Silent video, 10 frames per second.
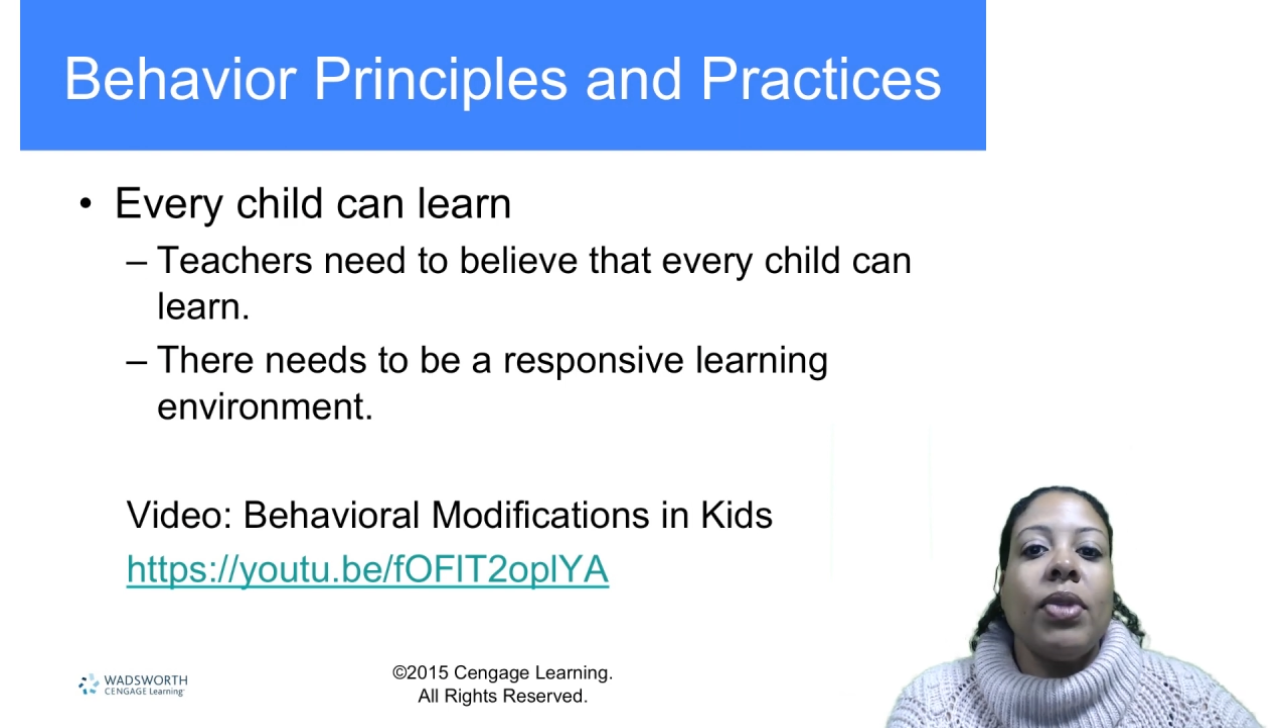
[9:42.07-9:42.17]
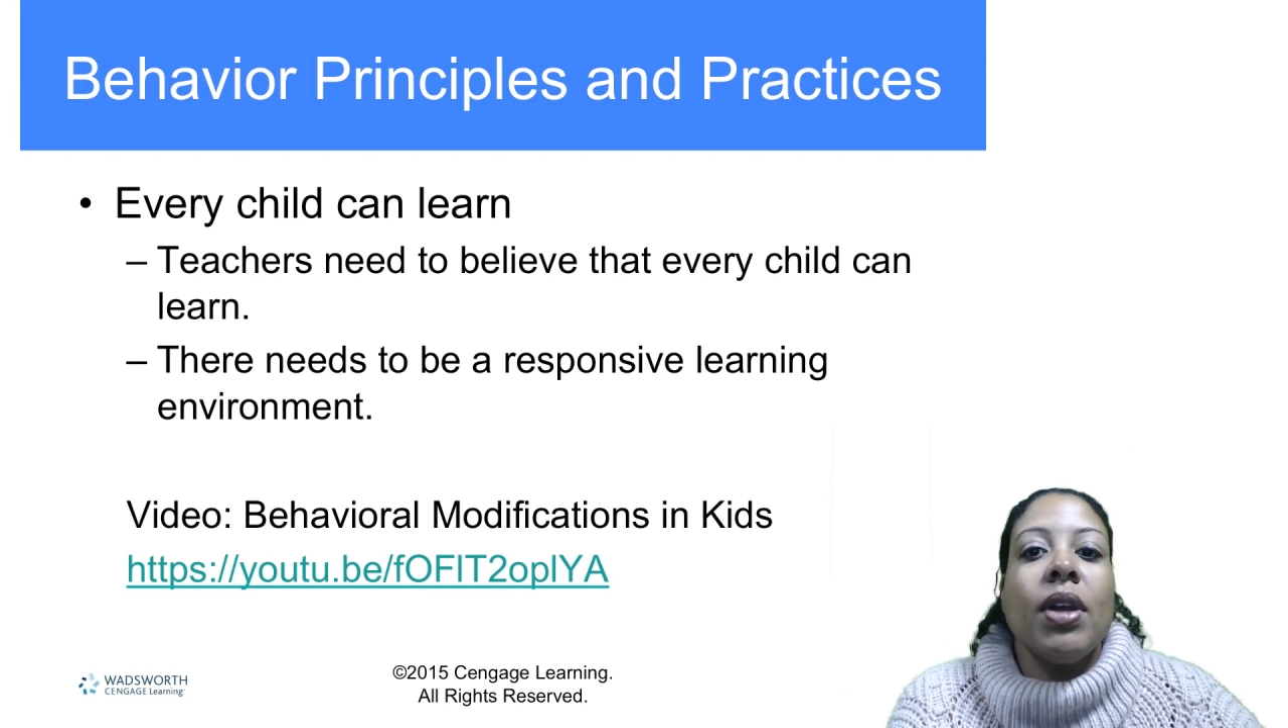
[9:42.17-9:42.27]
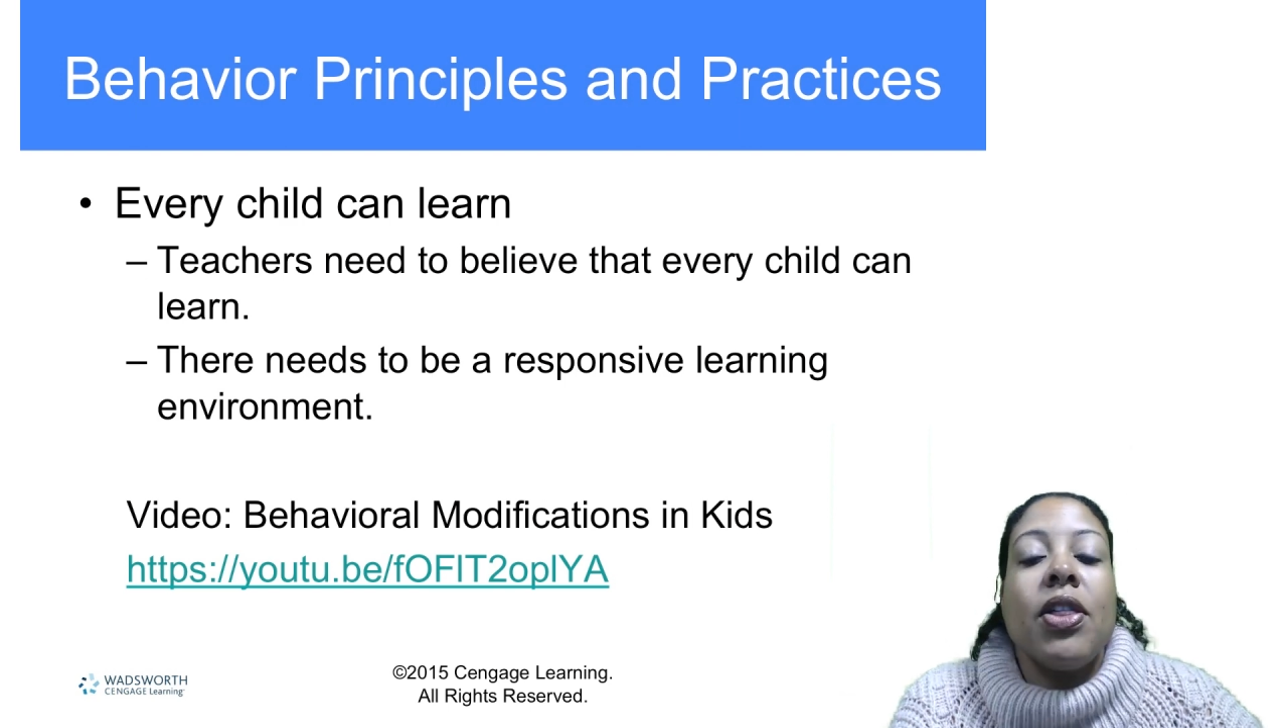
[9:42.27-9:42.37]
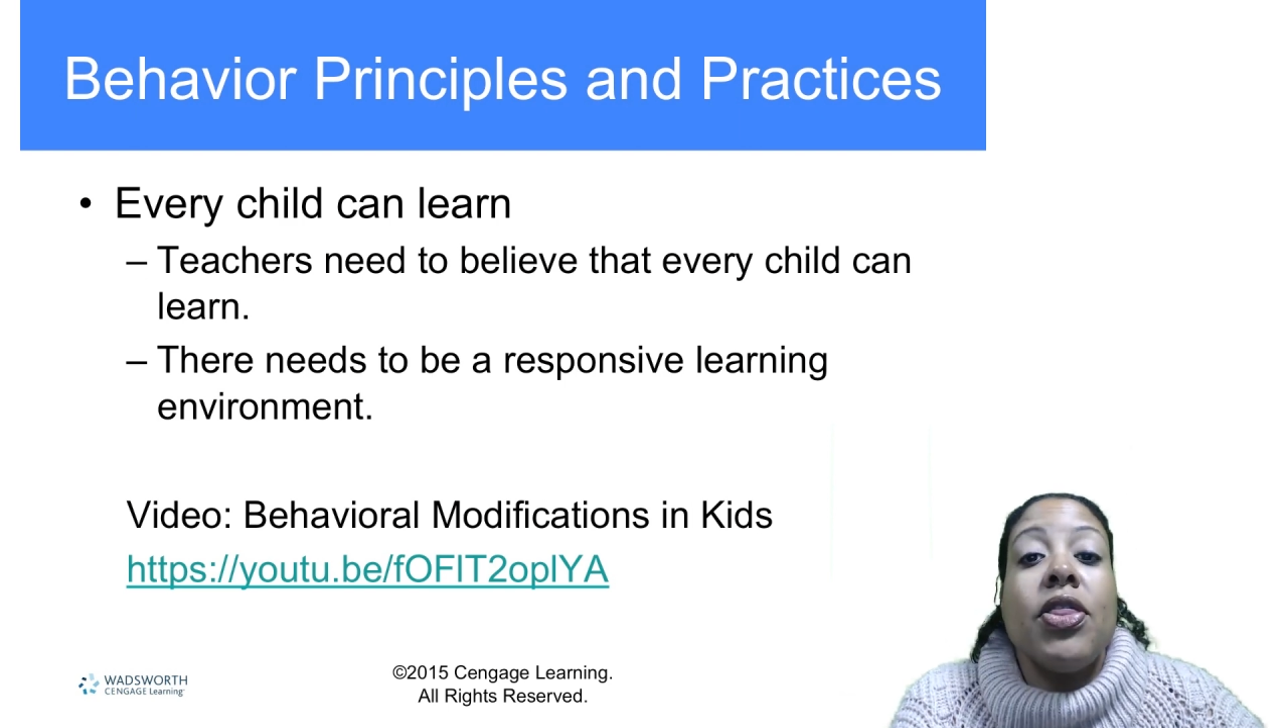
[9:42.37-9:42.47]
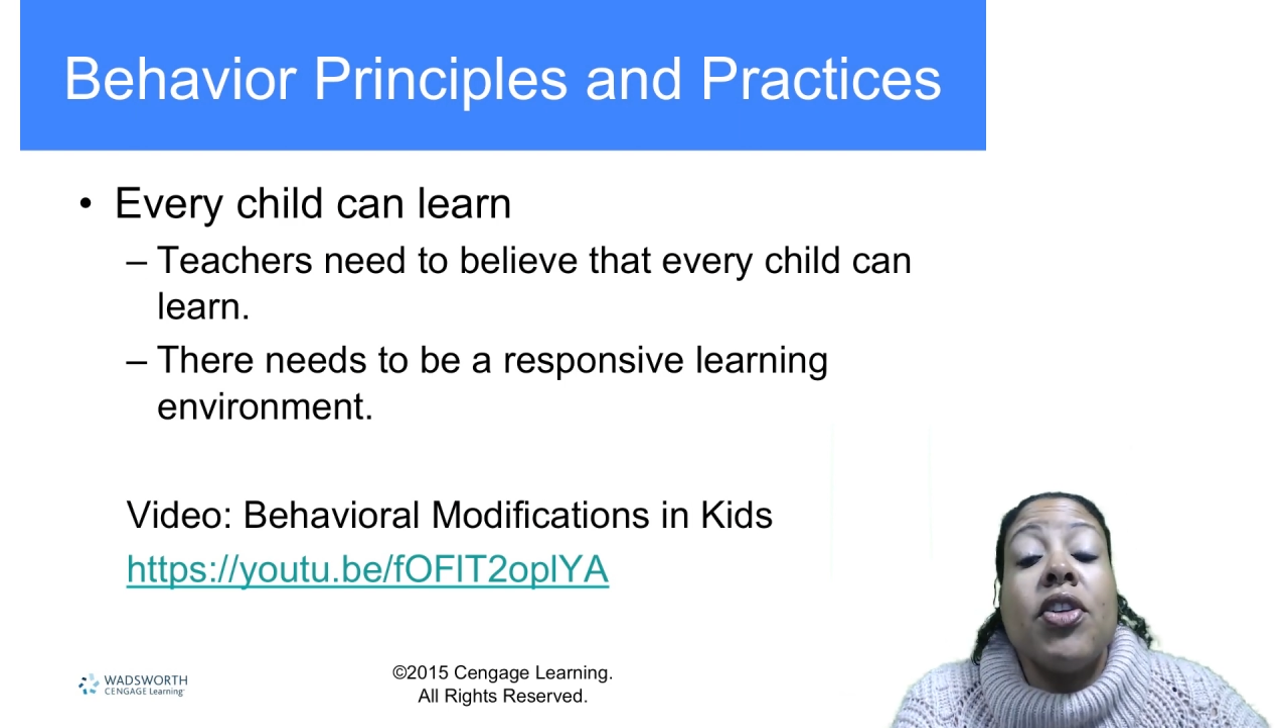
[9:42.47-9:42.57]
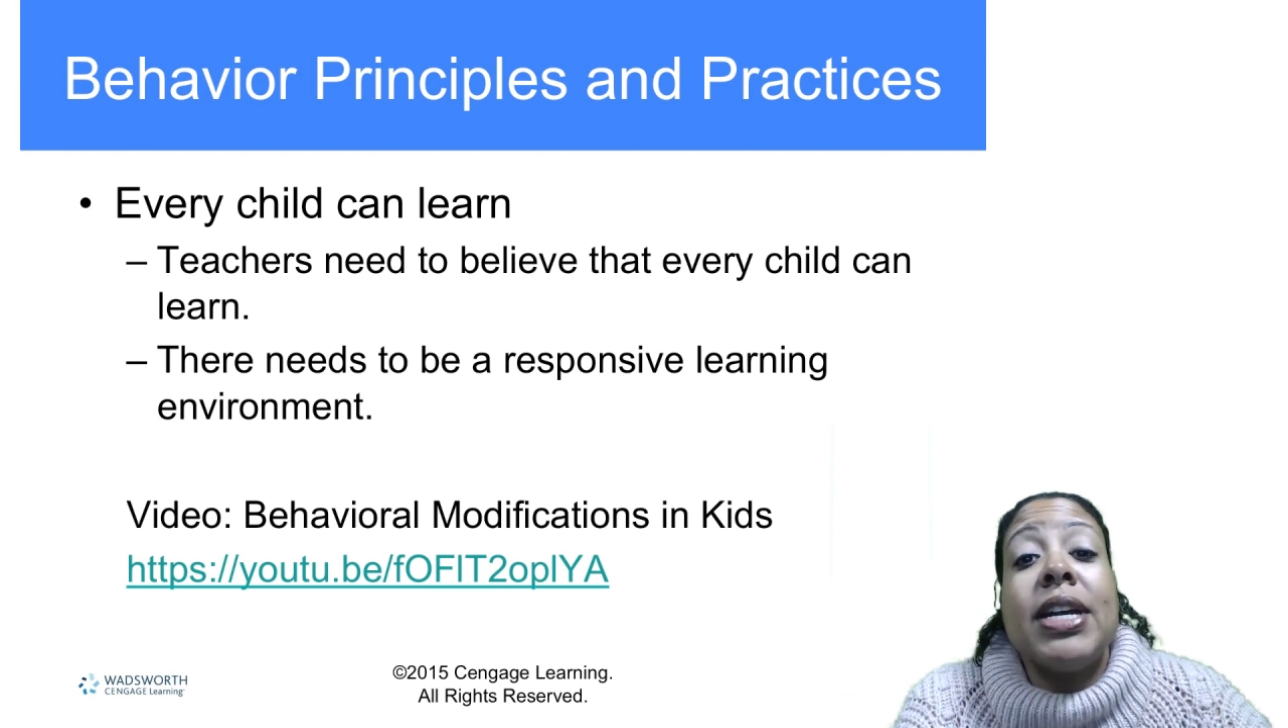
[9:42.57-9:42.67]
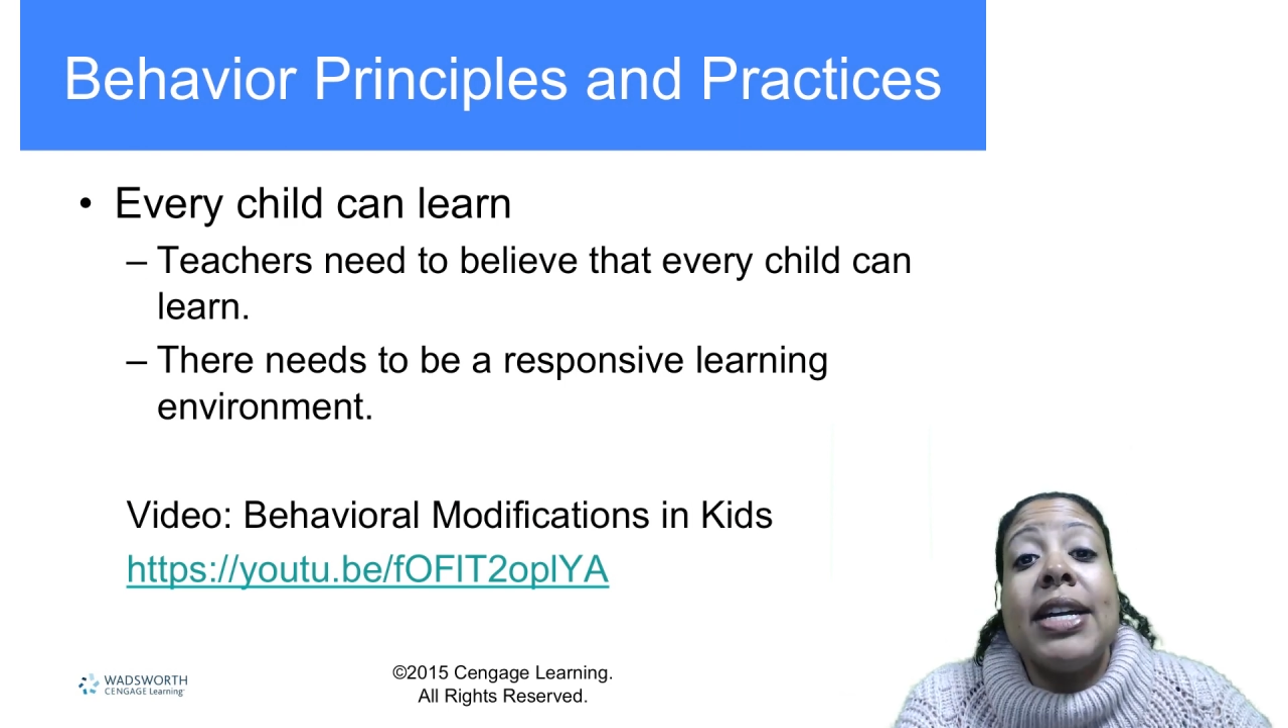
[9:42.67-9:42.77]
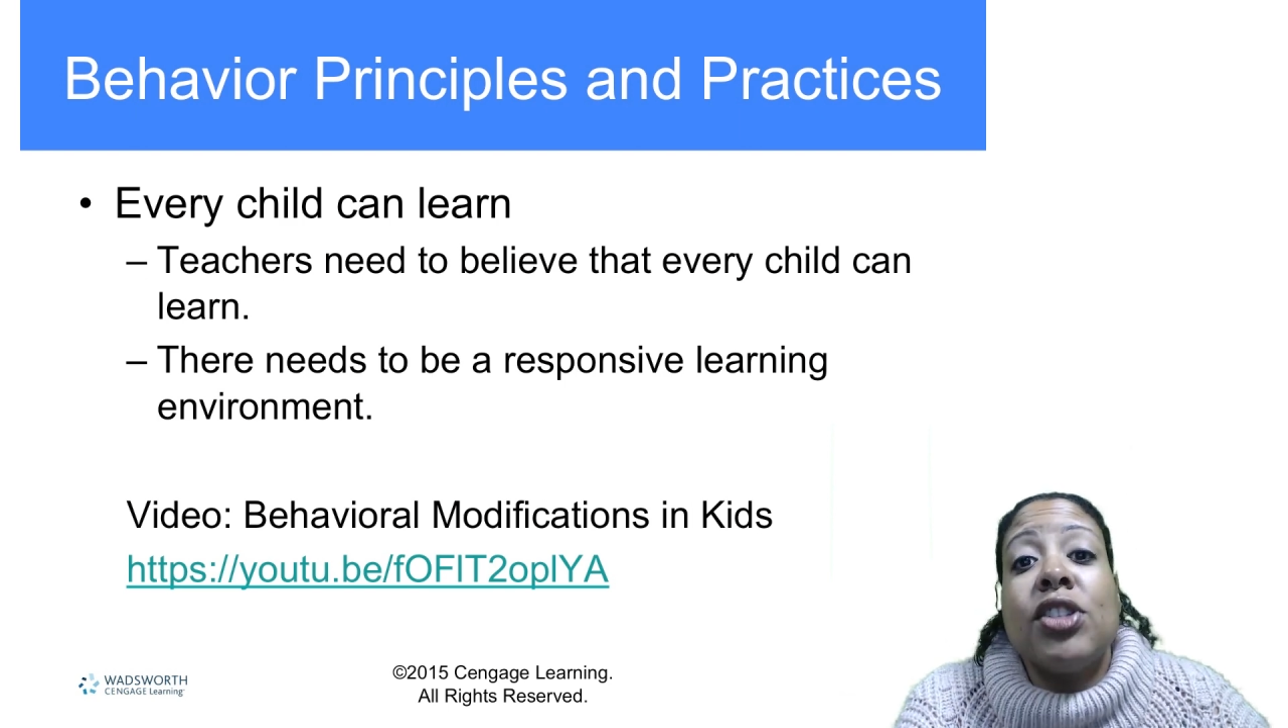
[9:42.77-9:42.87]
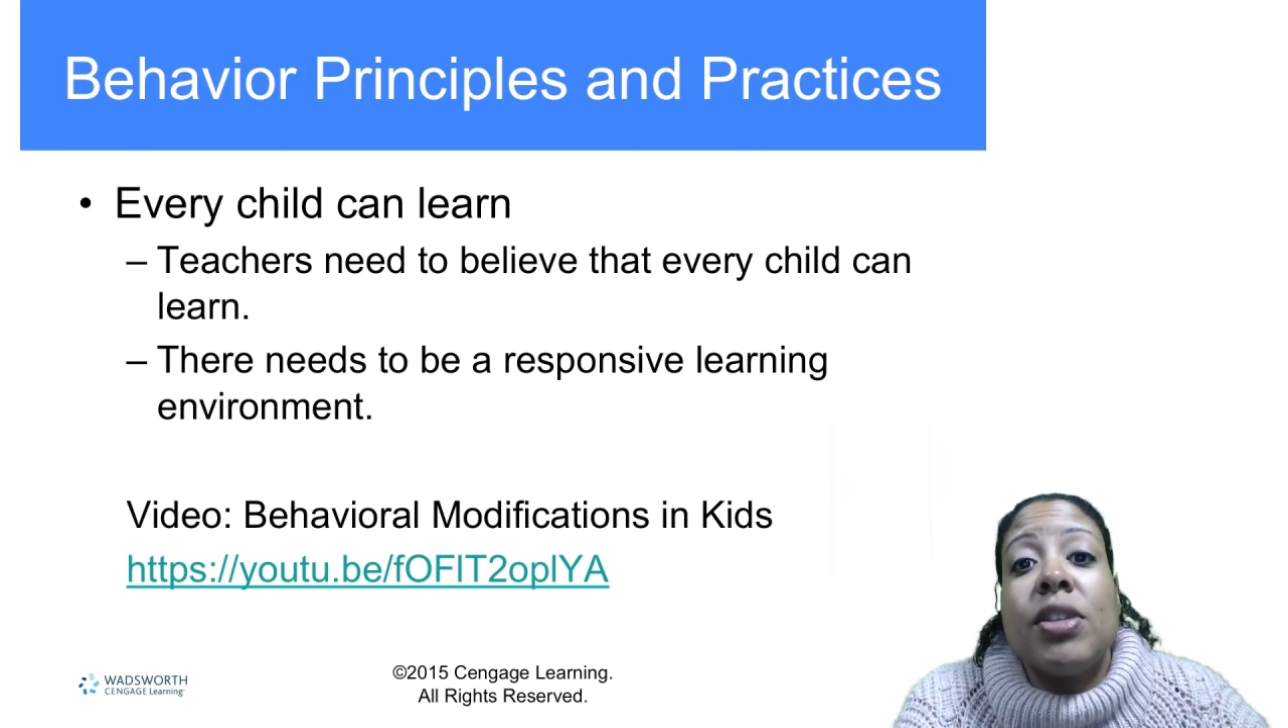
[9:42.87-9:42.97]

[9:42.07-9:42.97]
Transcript: There needs